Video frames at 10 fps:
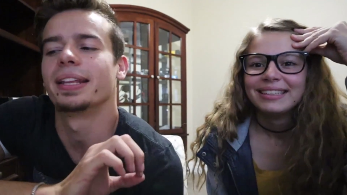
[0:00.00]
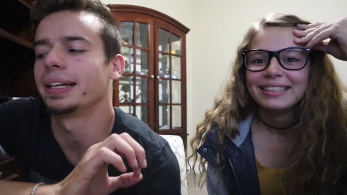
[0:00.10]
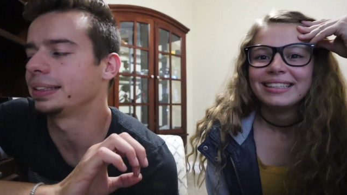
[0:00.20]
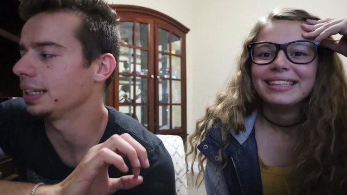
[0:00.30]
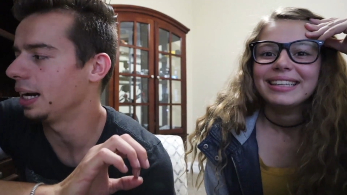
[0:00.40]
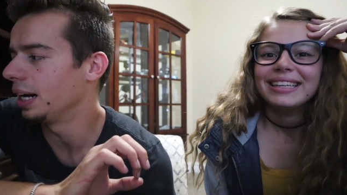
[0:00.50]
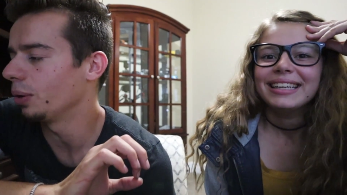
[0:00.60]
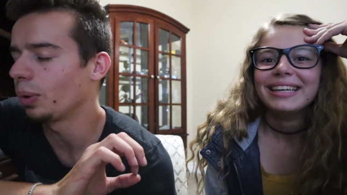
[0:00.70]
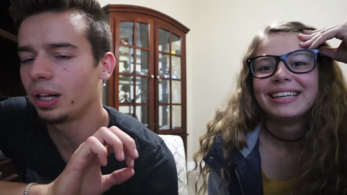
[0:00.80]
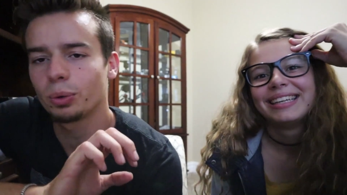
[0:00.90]
Speaker 1: that
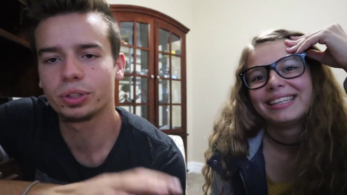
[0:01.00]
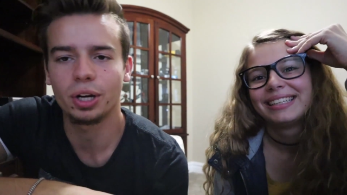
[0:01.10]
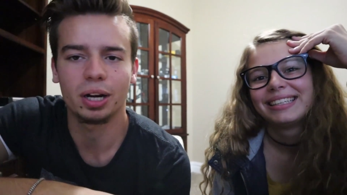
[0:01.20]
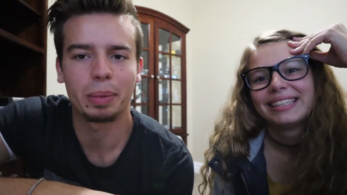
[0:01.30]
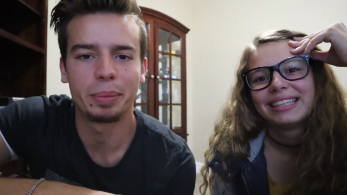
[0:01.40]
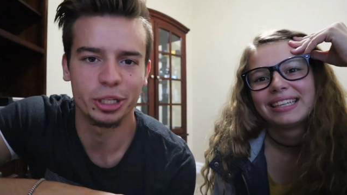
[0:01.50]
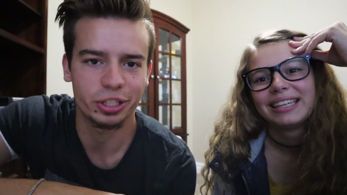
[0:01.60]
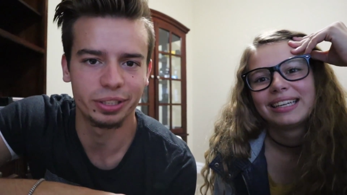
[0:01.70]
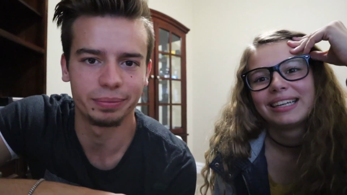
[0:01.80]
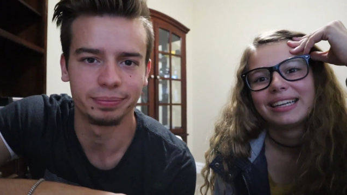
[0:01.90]
uh, while I was gone on my
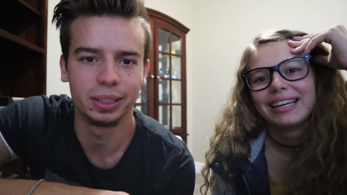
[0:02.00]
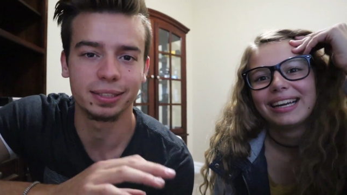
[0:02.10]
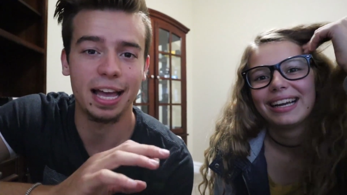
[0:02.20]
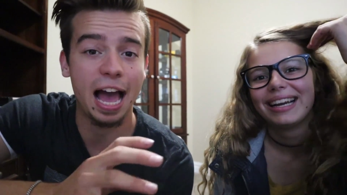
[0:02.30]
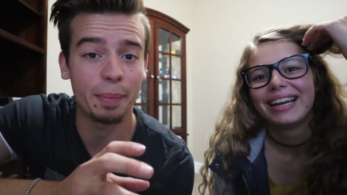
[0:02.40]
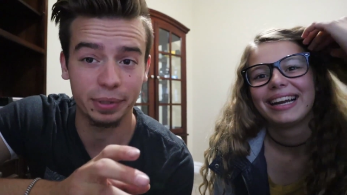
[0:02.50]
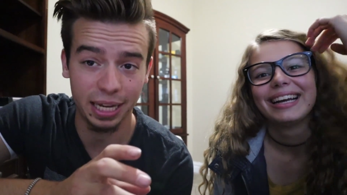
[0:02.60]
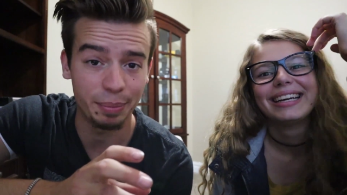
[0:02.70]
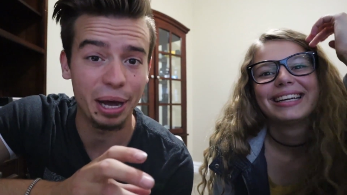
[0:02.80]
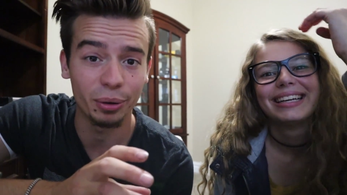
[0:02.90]
mission, this app
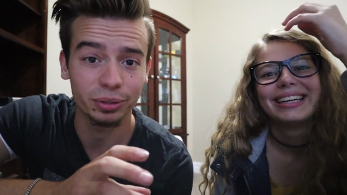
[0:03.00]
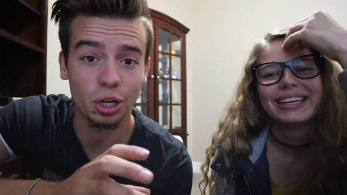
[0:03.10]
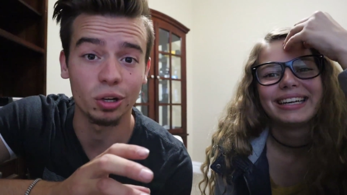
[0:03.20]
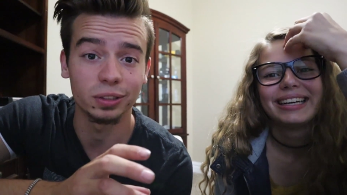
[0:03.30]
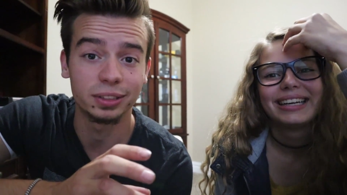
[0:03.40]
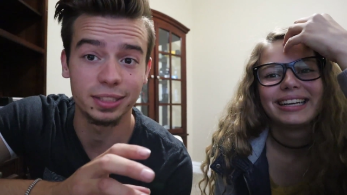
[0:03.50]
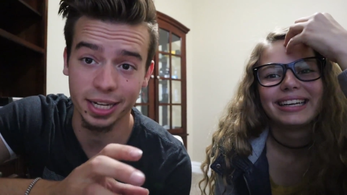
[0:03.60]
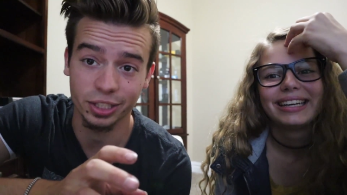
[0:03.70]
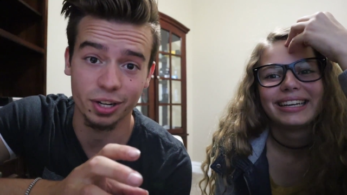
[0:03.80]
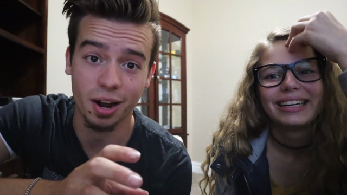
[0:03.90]
came out called
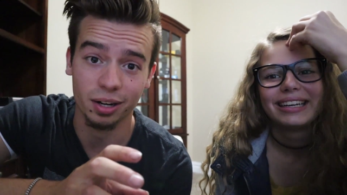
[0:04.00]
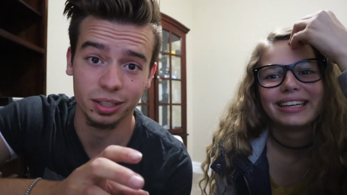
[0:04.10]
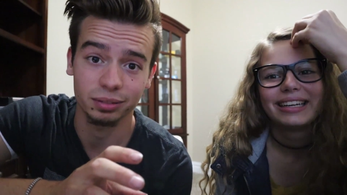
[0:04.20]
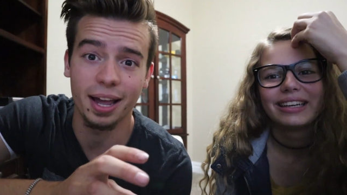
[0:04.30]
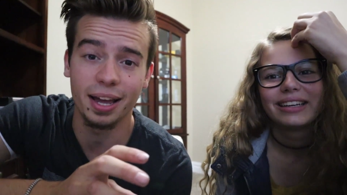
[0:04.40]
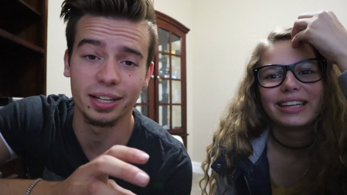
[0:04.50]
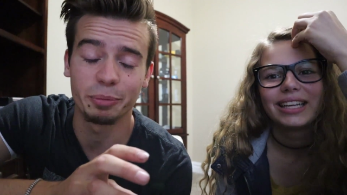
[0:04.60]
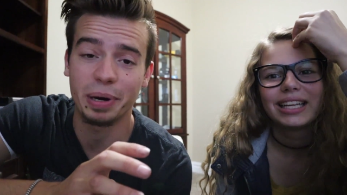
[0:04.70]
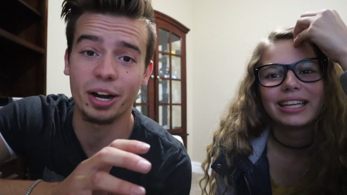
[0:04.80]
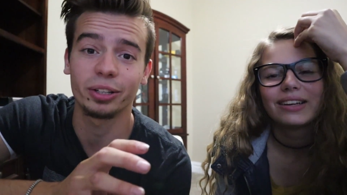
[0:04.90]
TikTok. And
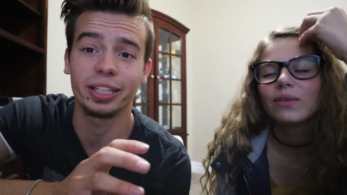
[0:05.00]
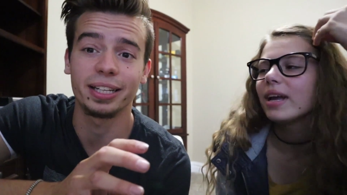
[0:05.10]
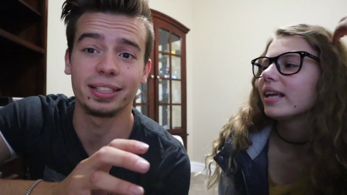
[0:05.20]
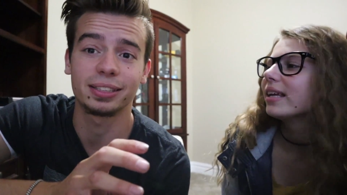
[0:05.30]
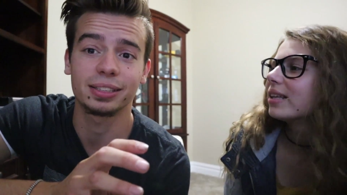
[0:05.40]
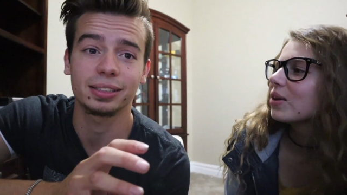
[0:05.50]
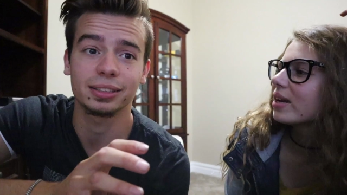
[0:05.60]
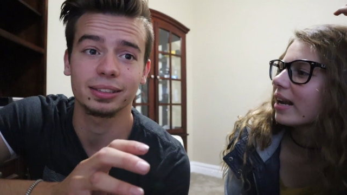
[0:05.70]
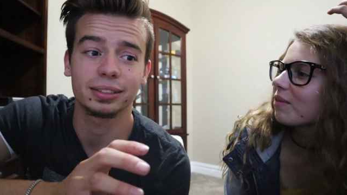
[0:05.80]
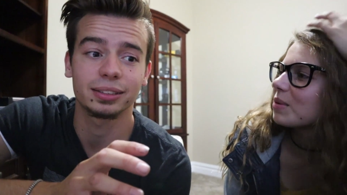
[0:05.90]
apparently Wait, it's... you
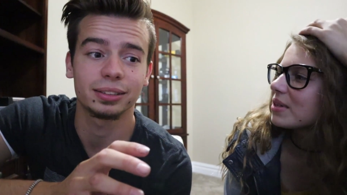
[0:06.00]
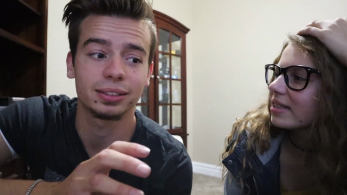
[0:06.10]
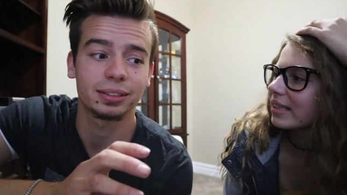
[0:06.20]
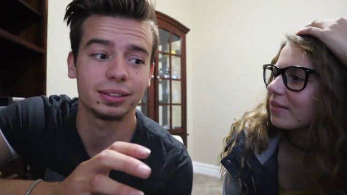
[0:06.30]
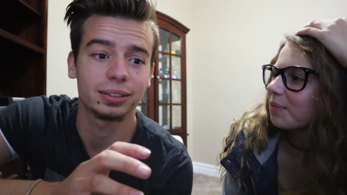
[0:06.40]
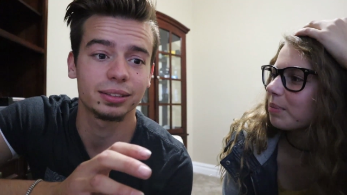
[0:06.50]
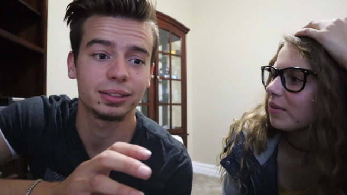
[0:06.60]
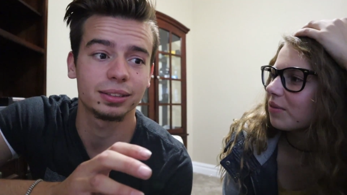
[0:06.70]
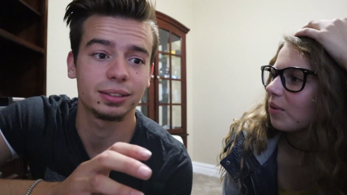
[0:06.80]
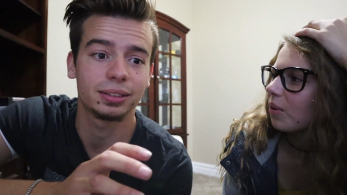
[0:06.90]
Speaker 2: didn't have Musical.ly
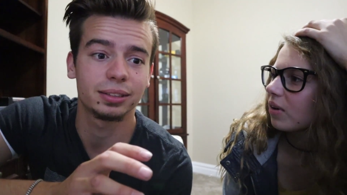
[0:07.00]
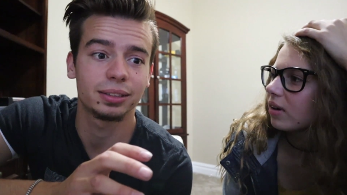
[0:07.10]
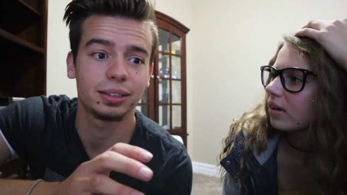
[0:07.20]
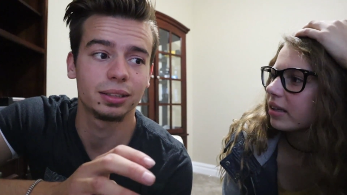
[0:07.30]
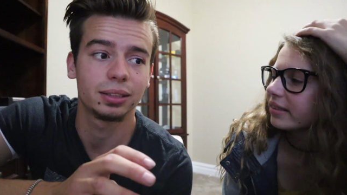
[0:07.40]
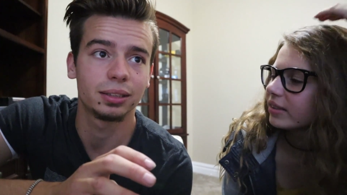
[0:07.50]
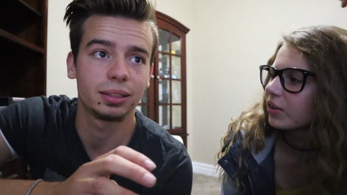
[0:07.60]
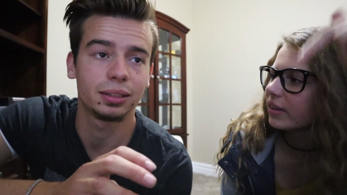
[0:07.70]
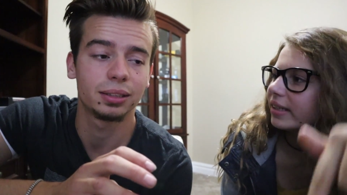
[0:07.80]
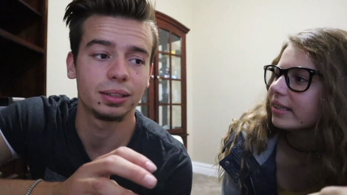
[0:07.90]
before? Because it
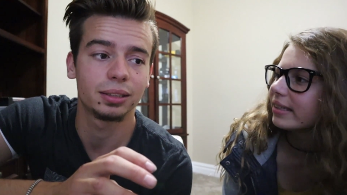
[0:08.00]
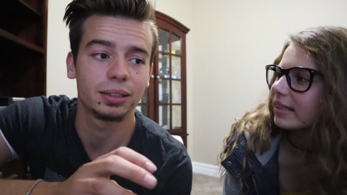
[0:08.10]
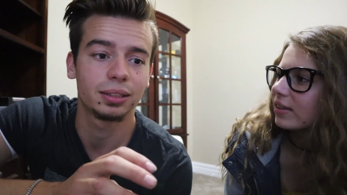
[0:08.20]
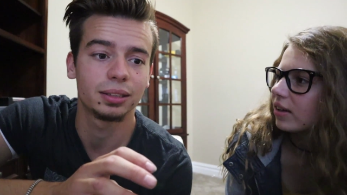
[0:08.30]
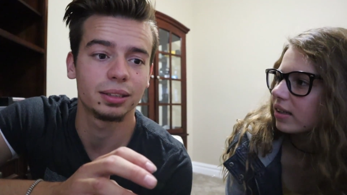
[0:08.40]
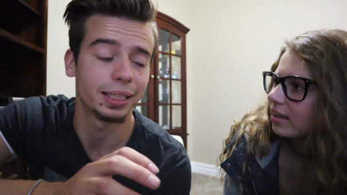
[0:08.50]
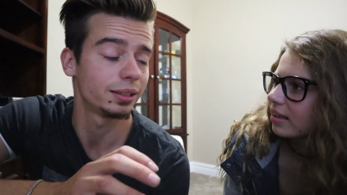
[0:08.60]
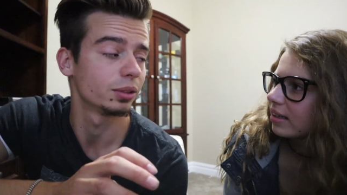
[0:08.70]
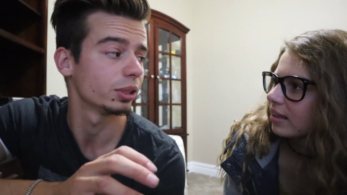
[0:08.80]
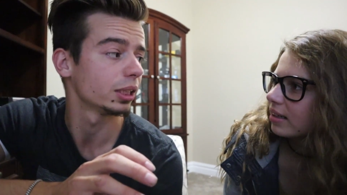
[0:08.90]
turned into TikTok.
Speaker 1: I
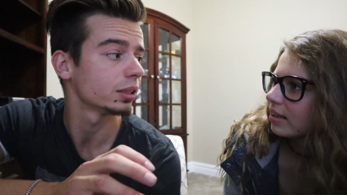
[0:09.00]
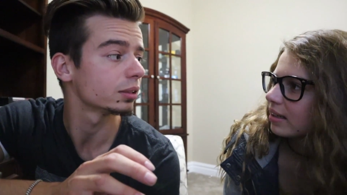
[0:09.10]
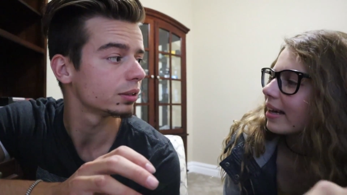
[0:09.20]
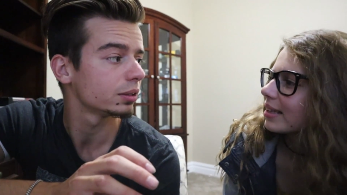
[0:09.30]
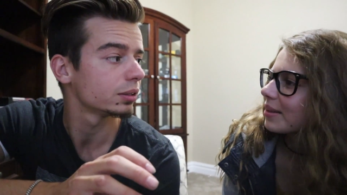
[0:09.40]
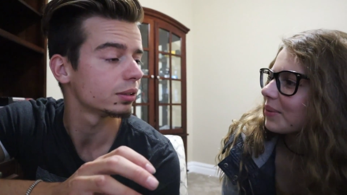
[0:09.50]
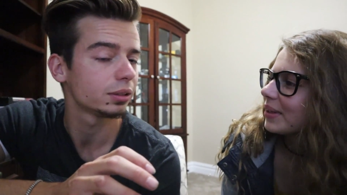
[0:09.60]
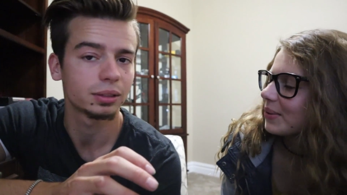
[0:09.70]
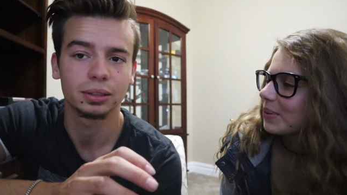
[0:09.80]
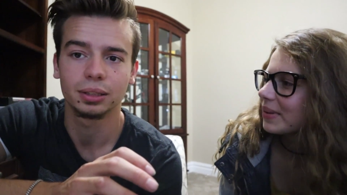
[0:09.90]
didn't know that.
Speaker 2: Yeah, it,
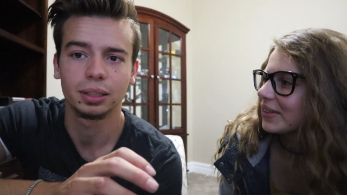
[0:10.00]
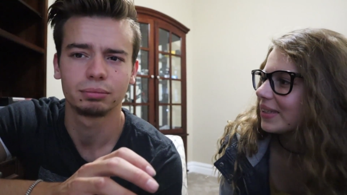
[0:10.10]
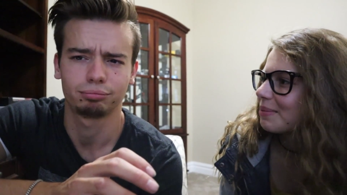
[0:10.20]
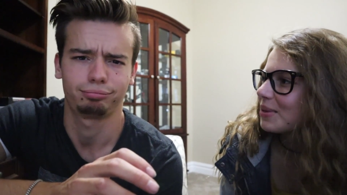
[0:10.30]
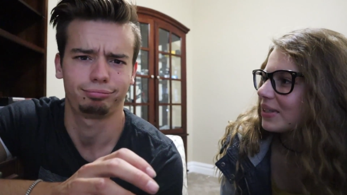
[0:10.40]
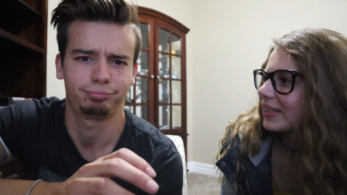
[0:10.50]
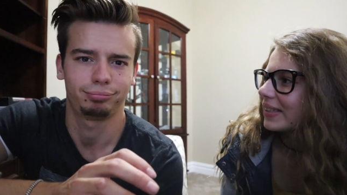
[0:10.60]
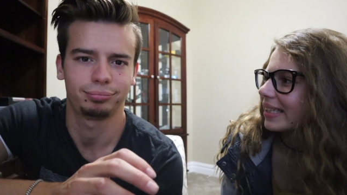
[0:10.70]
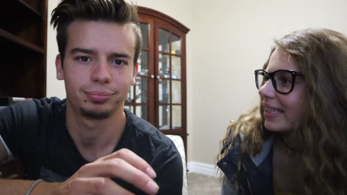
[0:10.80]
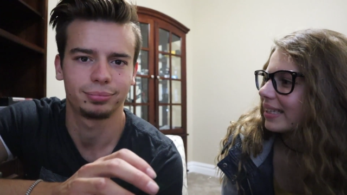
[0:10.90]
it was originally
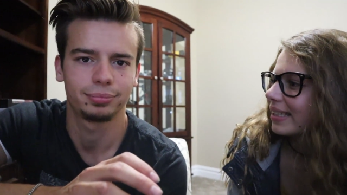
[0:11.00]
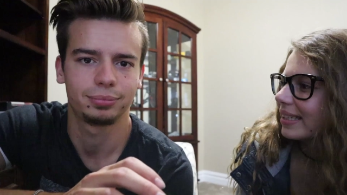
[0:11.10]
Musical.ly